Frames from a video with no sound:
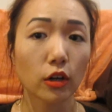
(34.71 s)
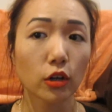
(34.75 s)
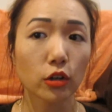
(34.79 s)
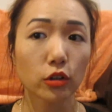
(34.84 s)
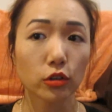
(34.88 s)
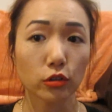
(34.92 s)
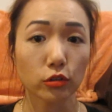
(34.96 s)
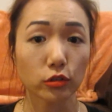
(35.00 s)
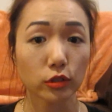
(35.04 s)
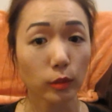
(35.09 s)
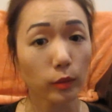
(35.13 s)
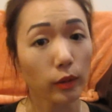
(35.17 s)

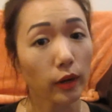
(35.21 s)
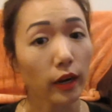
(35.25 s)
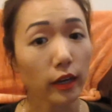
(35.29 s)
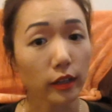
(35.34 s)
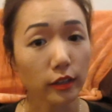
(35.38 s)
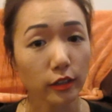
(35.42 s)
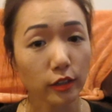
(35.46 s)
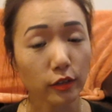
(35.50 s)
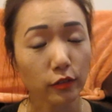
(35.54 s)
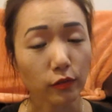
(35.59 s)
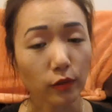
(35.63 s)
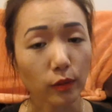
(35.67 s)
go double
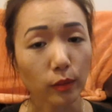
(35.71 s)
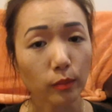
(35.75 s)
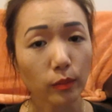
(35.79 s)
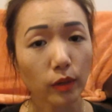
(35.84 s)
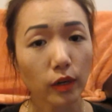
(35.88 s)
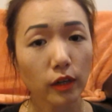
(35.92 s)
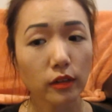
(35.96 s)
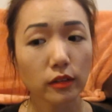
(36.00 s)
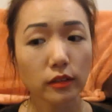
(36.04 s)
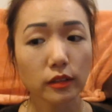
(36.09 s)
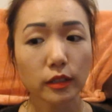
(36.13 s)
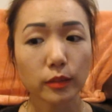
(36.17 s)
eyelid from
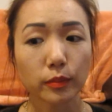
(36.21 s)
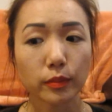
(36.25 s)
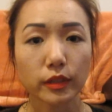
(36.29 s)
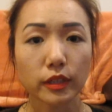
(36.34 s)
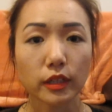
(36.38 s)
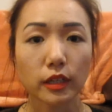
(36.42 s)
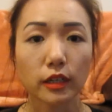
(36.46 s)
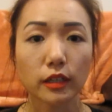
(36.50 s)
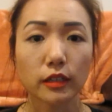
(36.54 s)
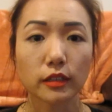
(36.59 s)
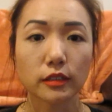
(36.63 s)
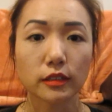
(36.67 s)
monolid,
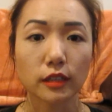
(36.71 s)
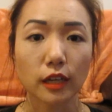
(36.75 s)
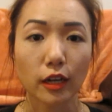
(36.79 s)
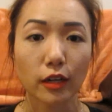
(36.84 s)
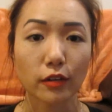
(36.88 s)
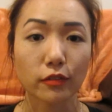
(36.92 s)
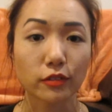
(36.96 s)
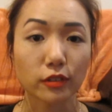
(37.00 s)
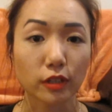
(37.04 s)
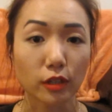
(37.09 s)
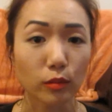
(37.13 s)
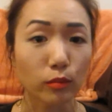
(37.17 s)
because
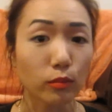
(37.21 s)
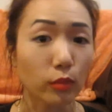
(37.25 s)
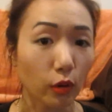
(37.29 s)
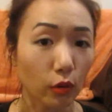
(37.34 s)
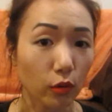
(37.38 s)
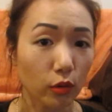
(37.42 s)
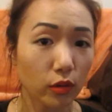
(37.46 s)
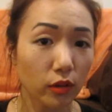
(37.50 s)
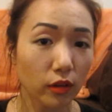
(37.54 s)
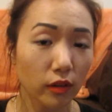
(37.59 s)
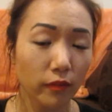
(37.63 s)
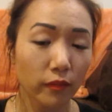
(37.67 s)
I've done both.